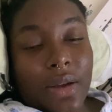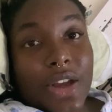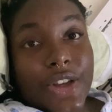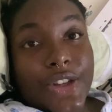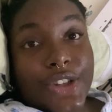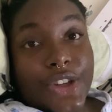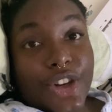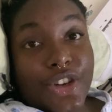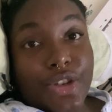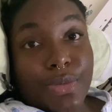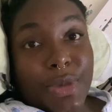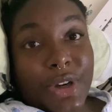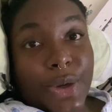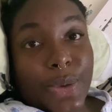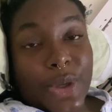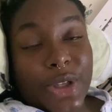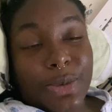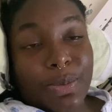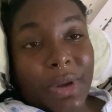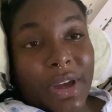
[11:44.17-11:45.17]
Surgery money
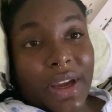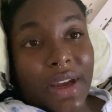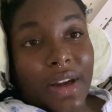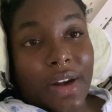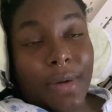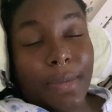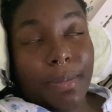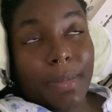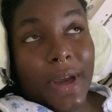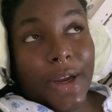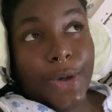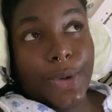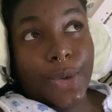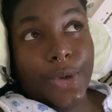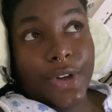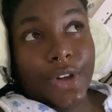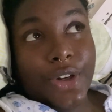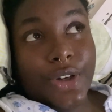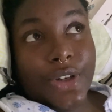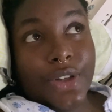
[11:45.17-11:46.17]
was paid. My
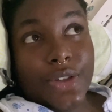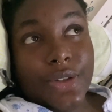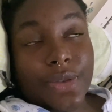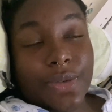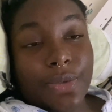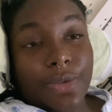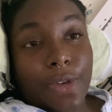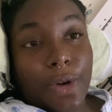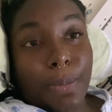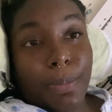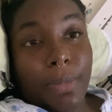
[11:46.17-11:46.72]
donors for